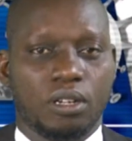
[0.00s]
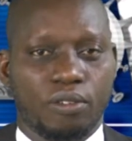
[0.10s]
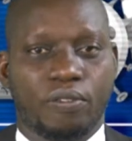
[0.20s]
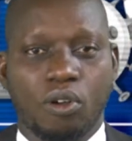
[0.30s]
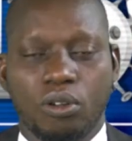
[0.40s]

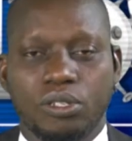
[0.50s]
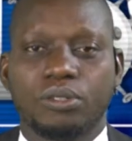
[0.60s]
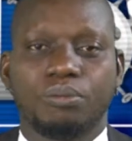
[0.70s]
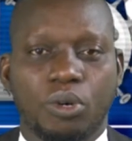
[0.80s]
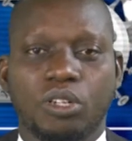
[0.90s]
of
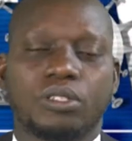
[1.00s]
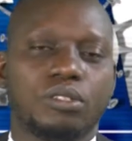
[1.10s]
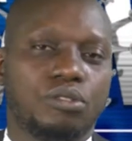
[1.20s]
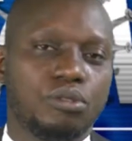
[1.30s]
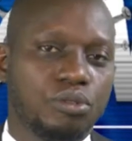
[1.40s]
course, but
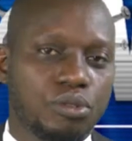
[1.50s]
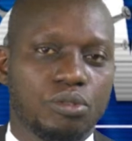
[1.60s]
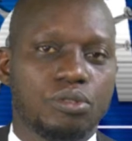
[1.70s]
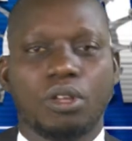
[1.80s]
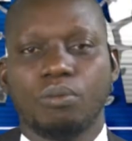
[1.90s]
due
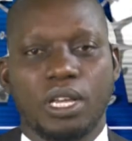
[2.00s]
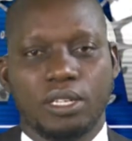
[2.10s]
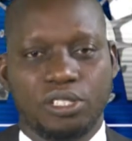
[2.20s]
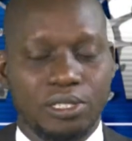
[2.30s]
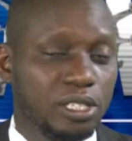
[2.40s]
to some
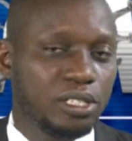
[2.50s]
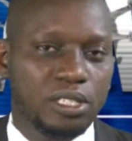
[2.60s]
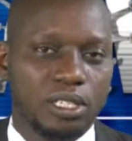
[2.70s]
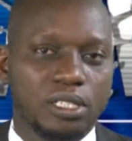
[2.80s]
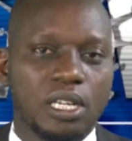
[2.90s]

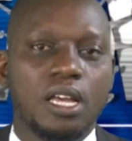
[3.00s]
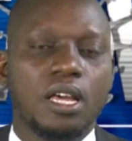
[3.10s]
exigencies,